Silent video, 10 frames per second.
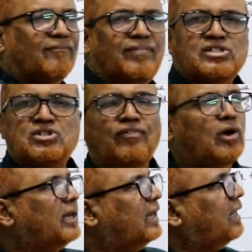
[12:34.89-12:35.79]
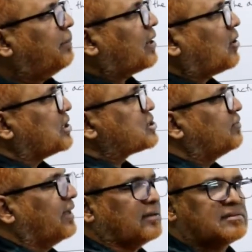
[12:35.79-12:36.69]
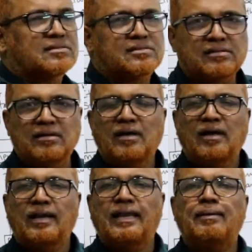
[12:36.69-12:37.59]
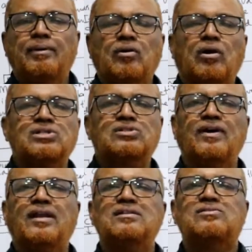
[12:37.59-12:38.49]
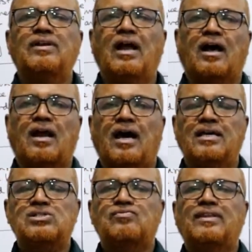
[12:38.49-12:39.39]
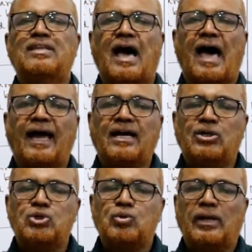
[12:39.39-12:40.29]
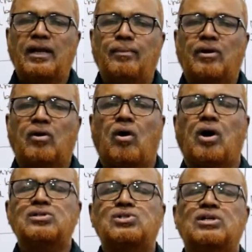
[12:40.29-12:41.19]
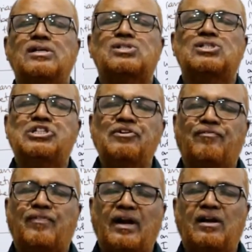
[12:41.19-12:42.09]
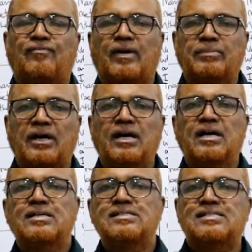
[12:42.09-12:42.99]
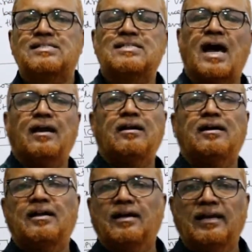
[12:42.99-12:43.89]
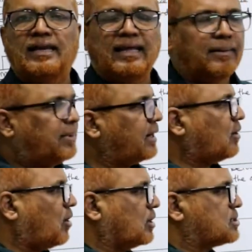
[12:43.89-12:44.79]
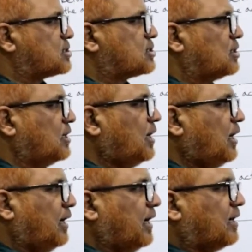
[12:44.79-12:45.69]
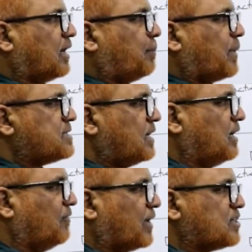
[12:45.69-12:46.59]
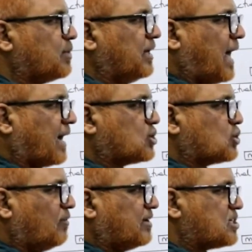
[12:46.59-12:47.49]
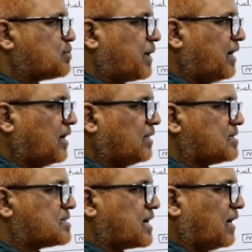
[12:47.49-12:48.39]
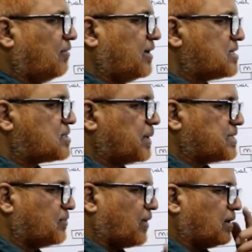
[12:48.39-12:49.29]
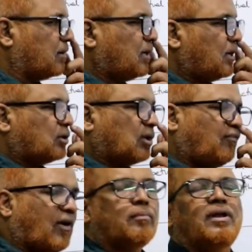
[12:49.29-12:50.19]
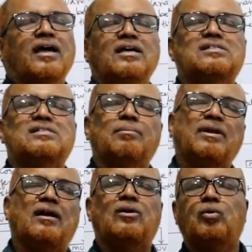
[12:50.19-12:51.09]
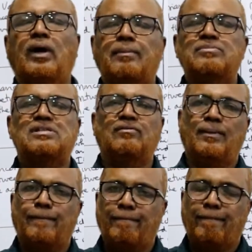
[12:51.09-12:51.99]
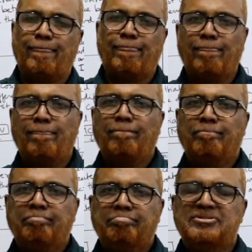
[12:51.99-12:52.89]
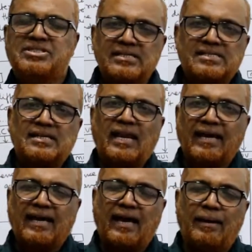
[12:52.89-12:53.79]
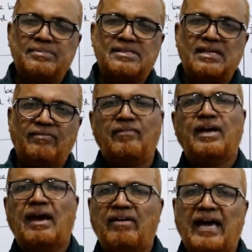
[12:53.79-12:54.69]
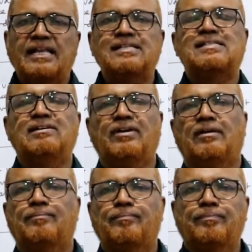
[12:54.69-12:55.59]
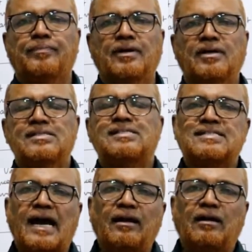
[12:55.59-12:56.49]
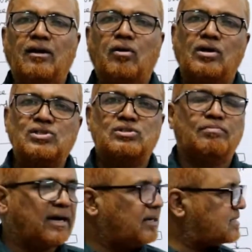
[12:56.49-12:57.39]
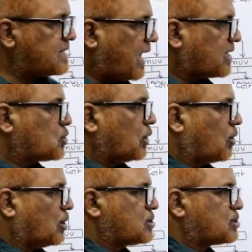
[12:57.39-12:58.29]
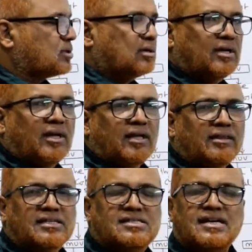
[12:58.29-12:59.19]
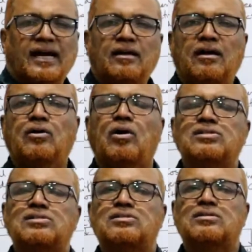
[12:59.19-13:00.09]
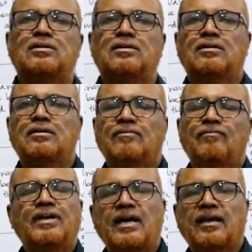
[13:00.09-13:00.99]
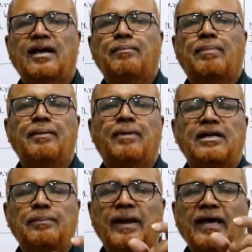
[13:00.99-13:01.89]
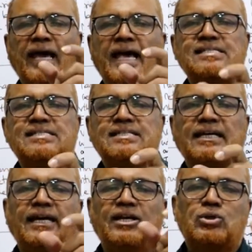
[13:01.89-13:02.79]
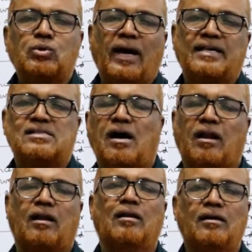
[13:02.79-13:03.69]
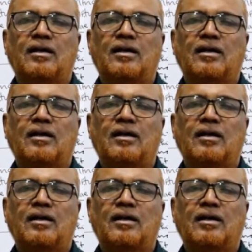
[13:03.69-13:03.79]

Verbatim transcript: First of all, labor cost variance. Labor cost variance will arise when the actual labor cost is different from the standard labor cost. It represents difference between actual wages paid and the standard wages specified. The formula is similar to MCV. Just like MCV, we have LCV, standard cost minus actual cost. The standard cost we can get by multiplying ST into SR,